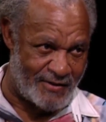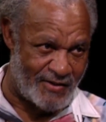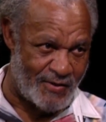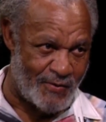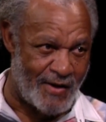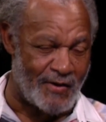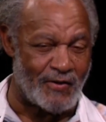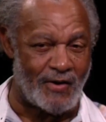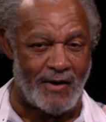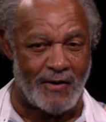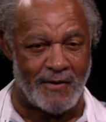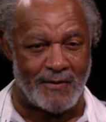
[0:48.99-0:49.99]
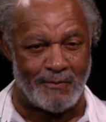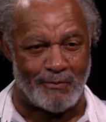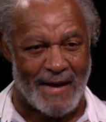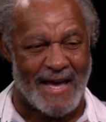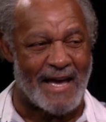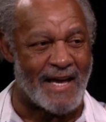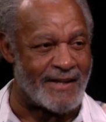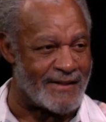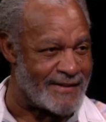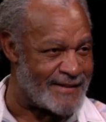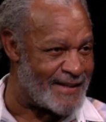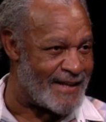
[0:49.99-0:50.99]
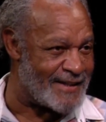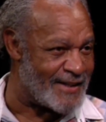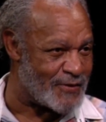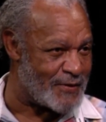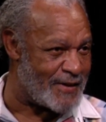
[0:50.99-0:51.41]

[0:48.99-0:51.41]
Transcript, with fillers: So we're going to talk man in this one,